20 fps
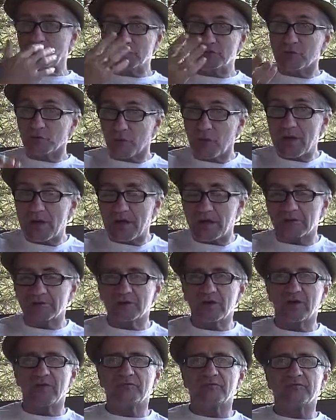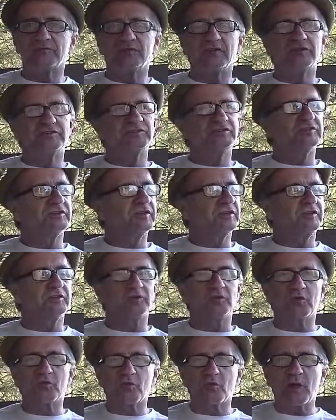direct confrontation and
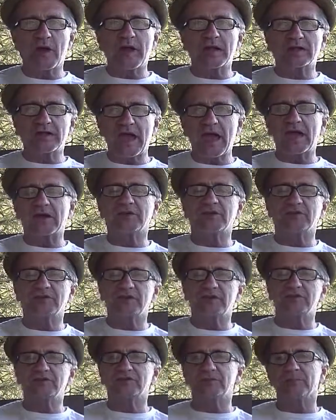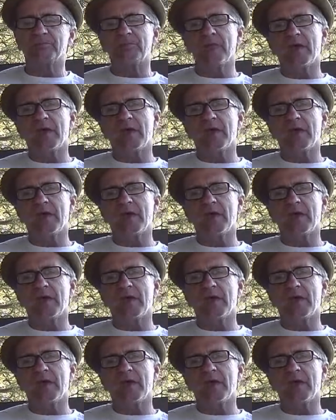a direct accusation.